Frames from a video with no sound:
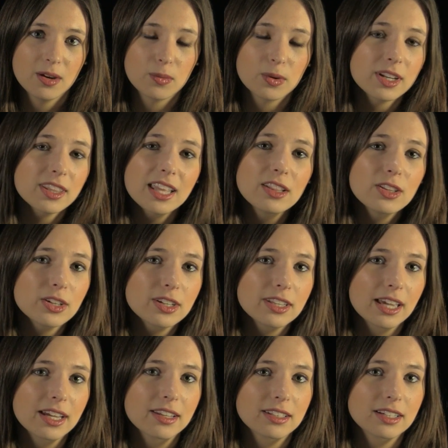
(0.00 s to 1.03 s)
What do they look
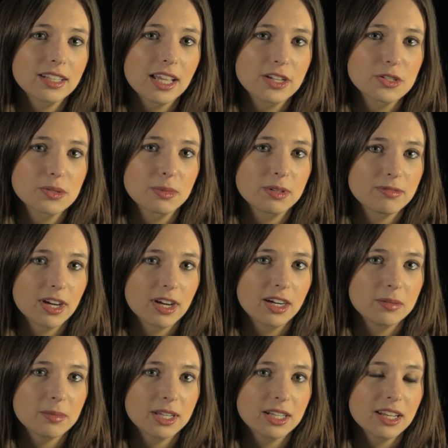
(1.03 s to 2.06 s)
like in the classroom
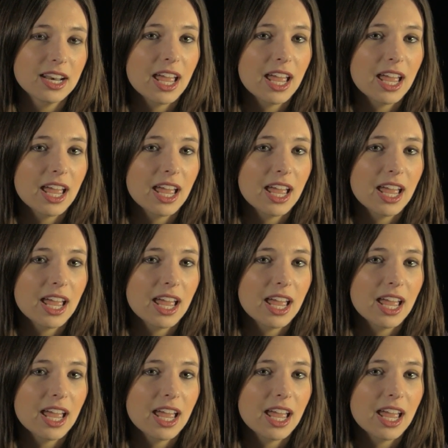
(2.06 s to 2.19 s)
environment,